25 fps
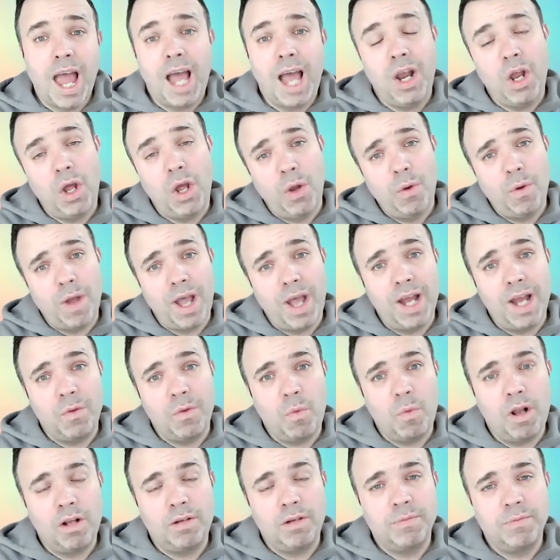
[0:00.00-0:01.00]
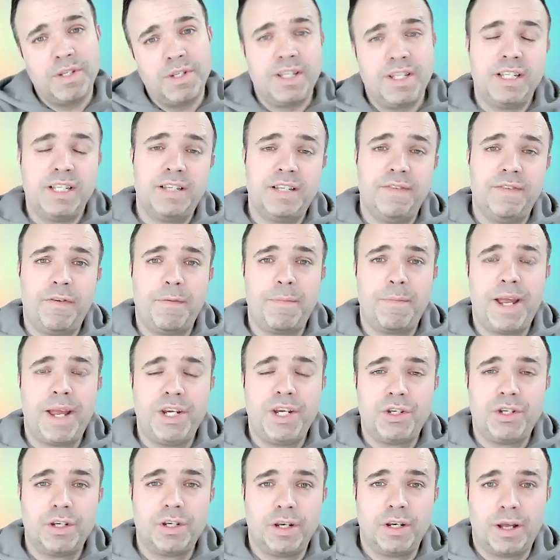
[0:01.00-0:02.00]
Hello and welcome to this
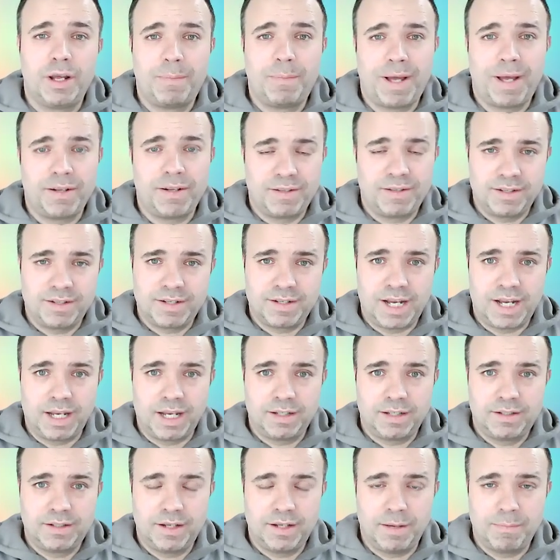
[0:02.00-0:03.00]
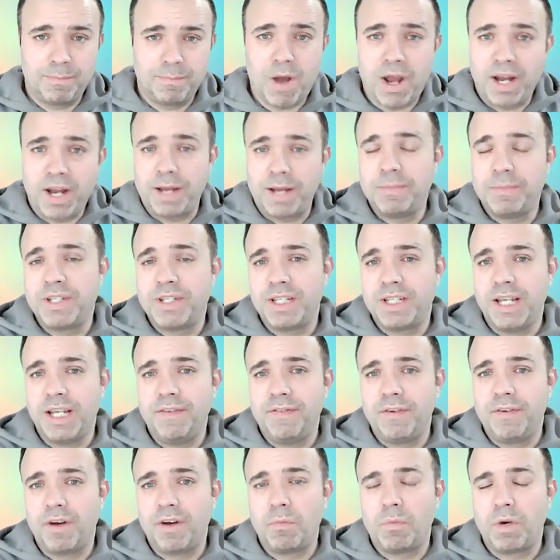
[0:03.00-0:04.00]
information about dyslexia. My name's
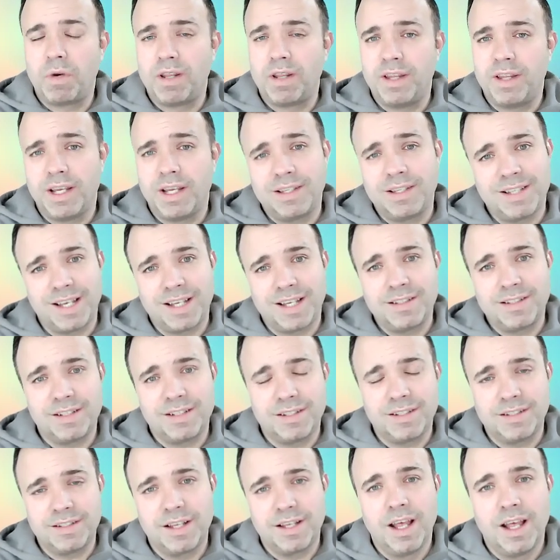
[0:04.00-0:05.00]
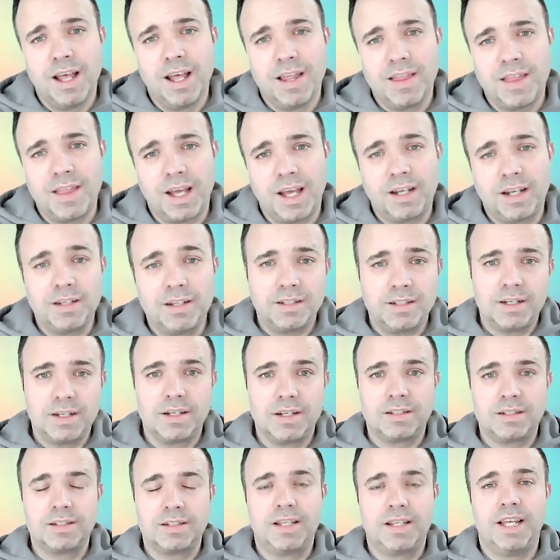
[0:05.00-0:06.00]
Steve and I'm one of the assessors that
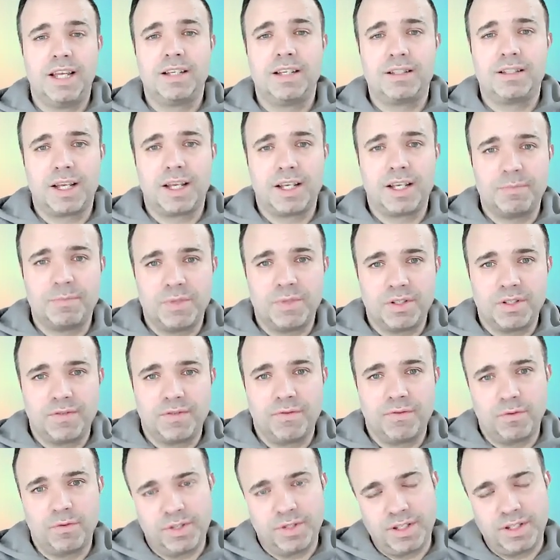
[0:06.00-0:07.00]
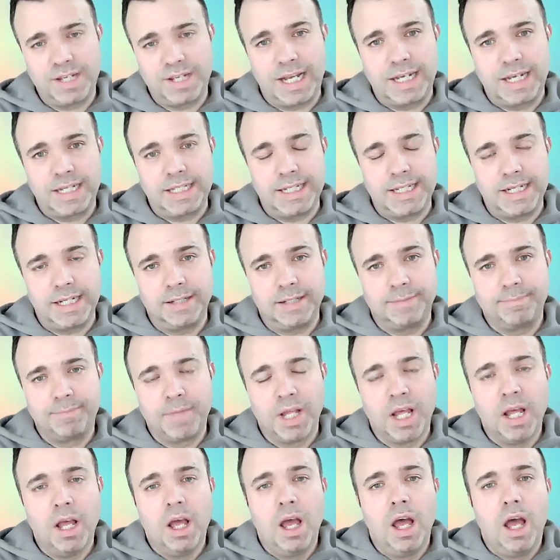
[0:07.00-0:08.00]
conducts the assessments for dyslexia.
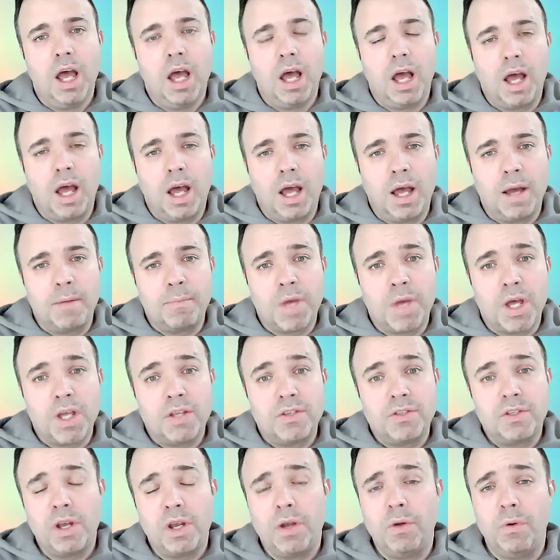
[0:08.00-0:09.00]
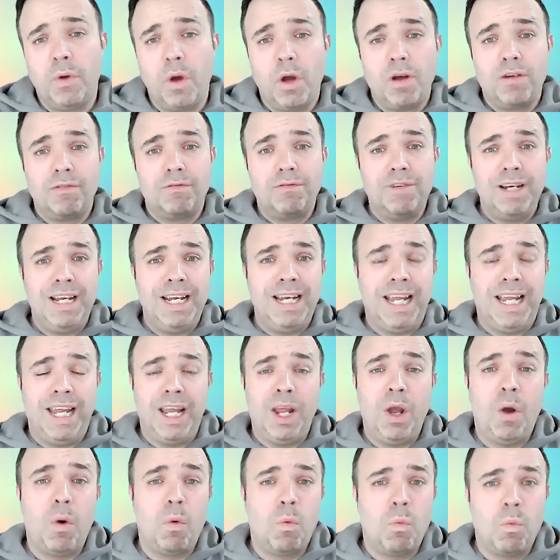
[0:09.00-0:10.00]
So
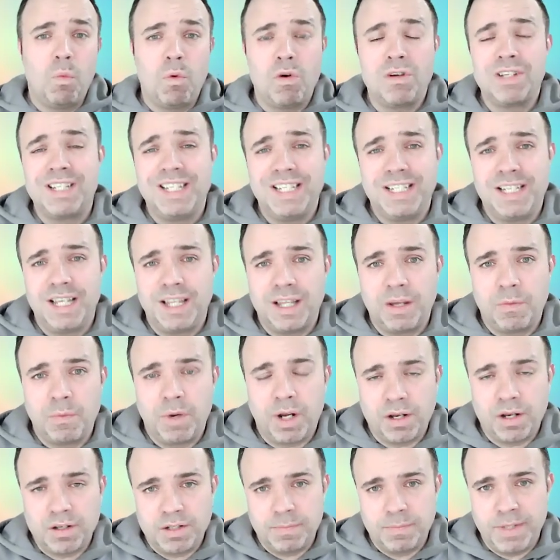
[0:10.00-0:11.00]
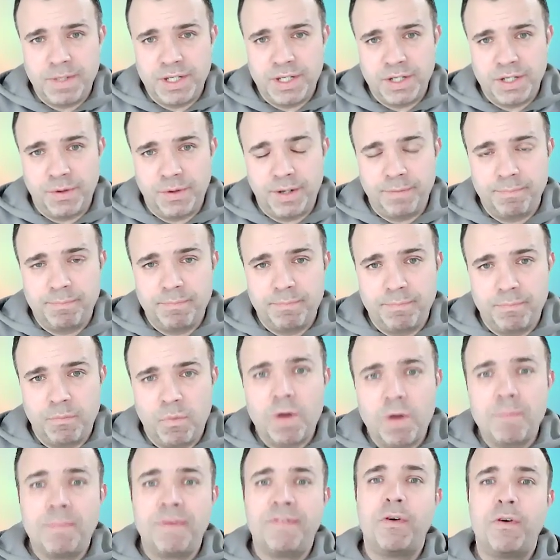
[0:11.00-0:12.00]
really, what is it that we're going to be doing?
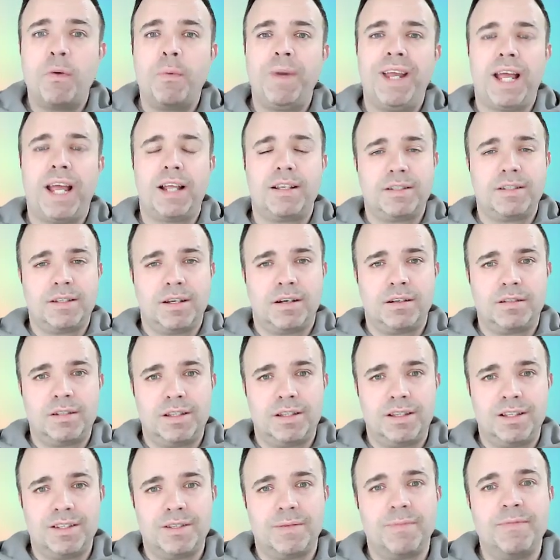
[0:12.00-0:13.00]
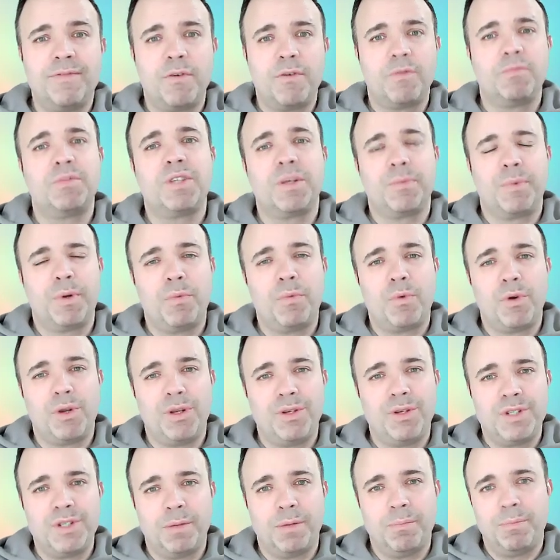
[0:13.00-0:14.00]
Well, before we get started, there's some forms that we want
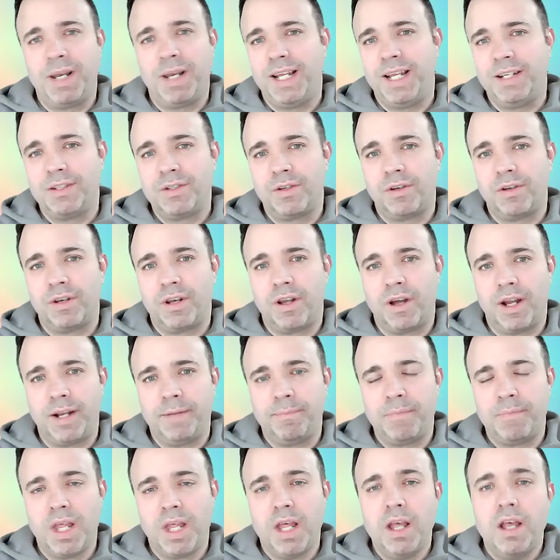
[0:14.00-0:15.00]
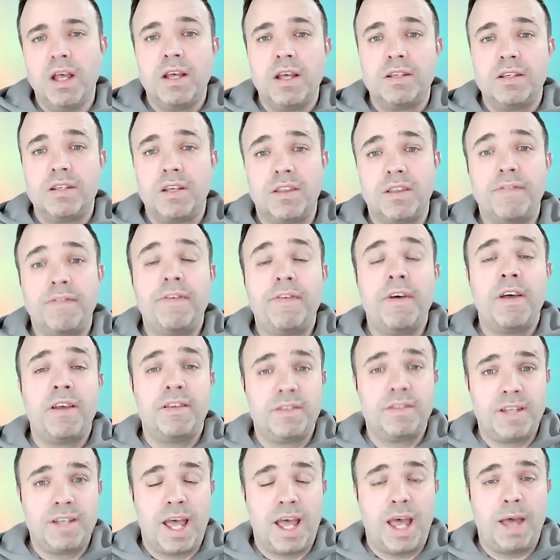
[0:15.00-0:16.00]
you to complete online. So the
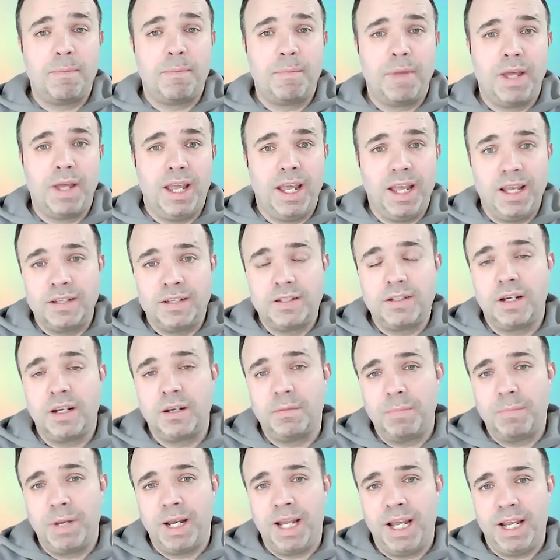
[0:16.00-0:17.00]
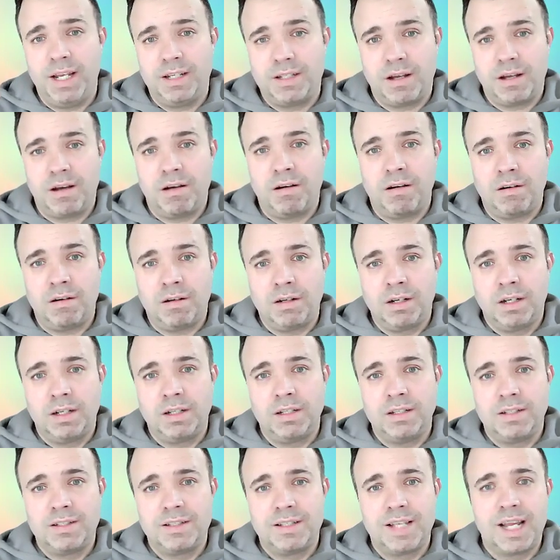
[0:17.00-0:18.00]
first step is to complete our
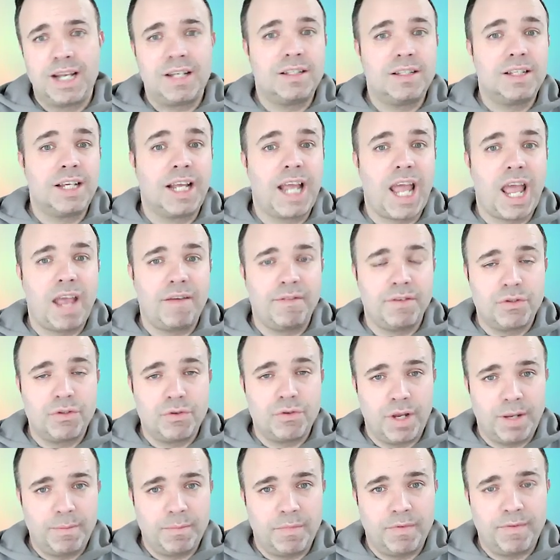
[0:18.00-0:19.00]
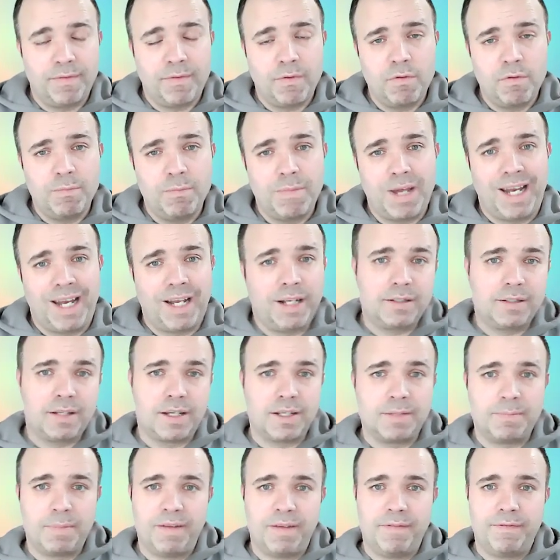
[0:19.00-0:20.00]
consent, care and treatment form and
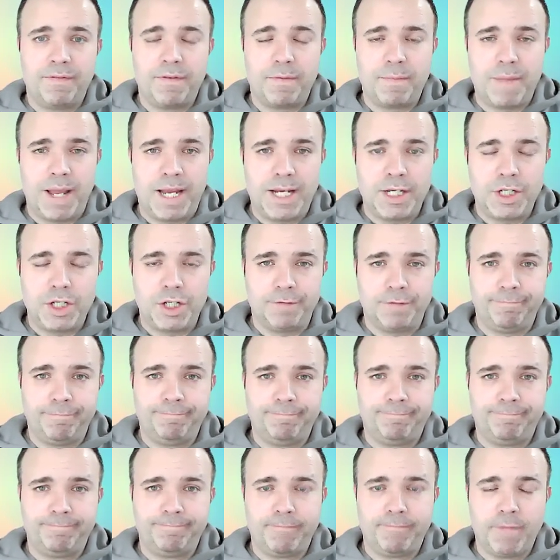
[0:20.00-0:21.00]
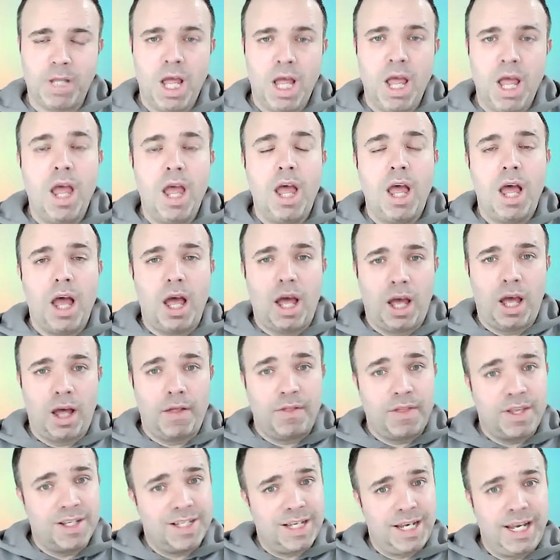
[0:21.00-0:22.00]
accessible information.
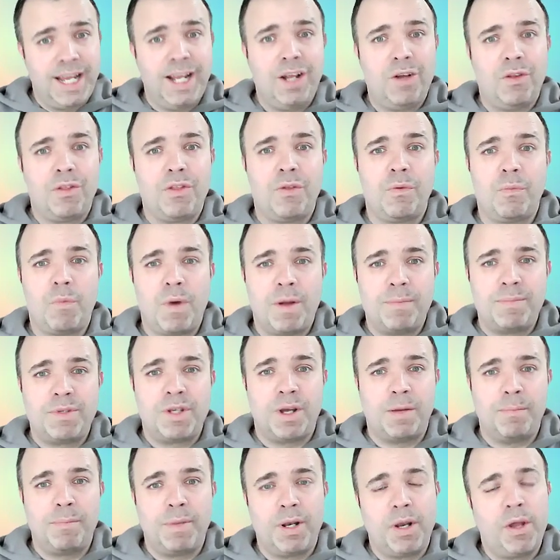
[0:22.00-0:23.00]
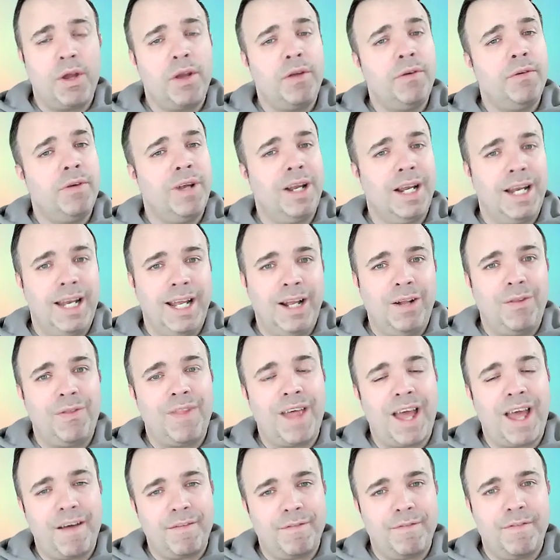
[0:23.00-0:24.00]
There's a link on the website below. Click on
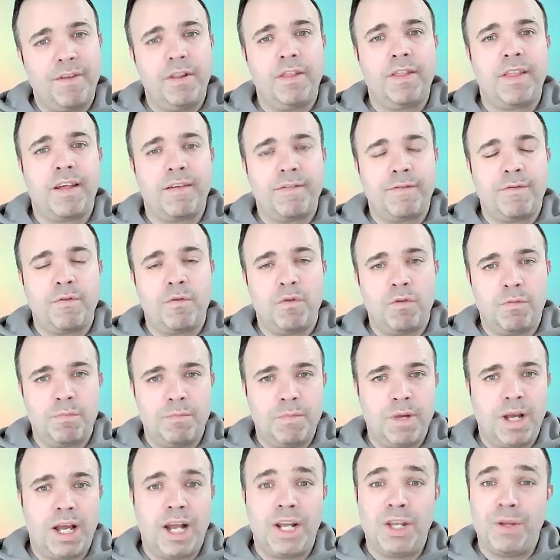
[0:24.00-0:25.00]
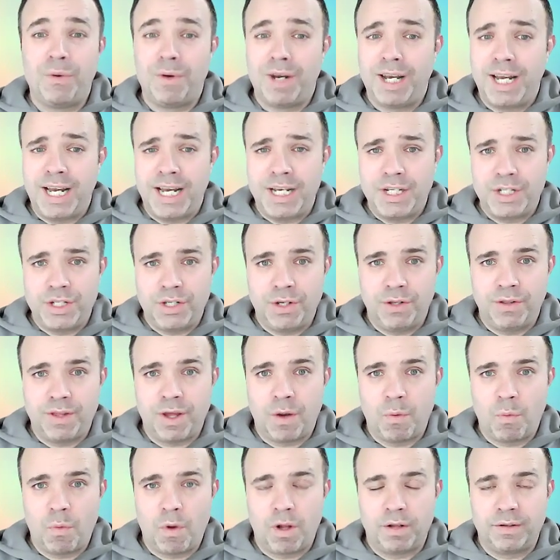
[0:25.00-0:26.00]
that, fill that form, and you only need to do
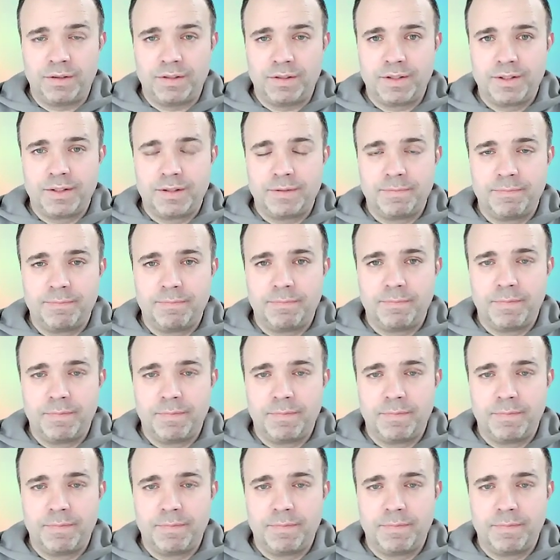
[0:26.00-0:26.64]
that once.